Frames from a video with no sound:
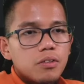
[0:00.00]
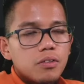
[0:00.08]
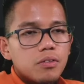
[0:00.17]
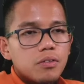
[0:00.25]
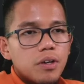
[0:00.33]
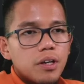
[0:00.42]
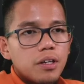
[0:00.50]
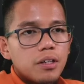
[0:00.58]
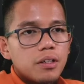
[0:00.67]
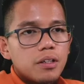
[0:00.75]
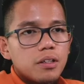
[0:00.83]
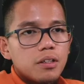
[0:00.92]
right?
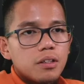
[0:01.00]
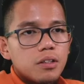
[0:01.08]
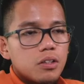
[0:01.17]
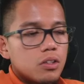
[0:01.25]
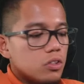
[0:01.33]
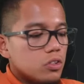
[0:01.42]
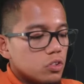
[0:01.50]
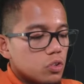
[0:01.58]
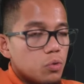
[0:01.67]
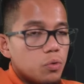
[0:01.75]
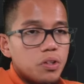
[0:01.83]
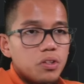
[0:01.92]
So
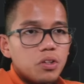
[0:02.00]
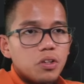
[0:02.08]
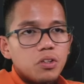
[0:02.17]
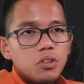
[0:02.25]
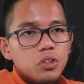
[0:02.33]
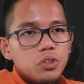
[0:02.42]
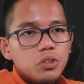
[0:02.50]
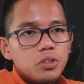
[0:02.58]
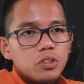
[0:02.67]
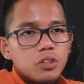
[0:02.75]
what you can do is